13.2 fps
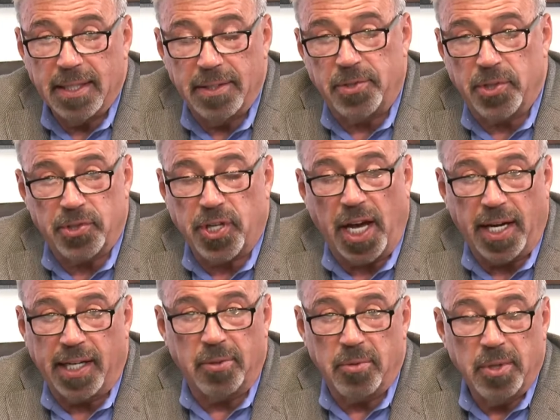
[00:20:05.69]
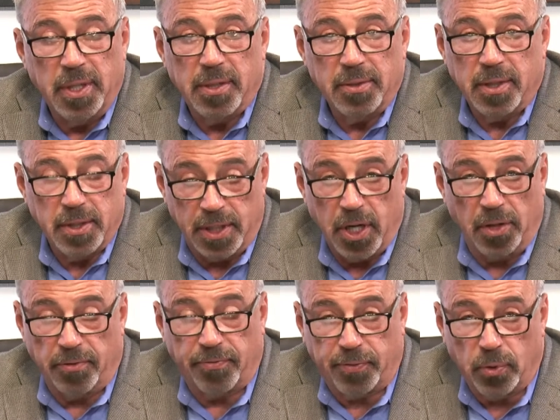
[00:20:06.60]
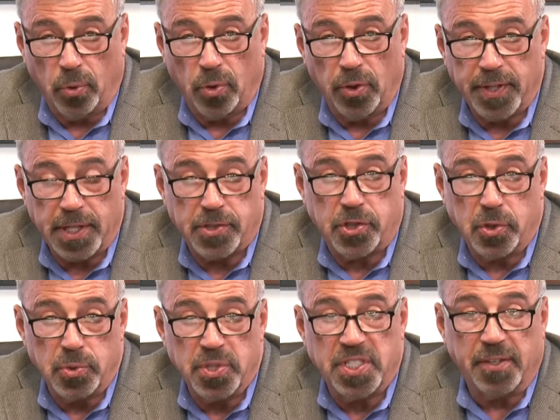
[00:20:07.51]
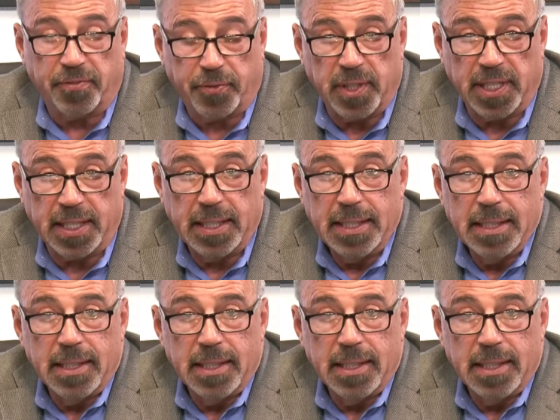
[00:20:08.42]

It's just adding another floor that's used differently.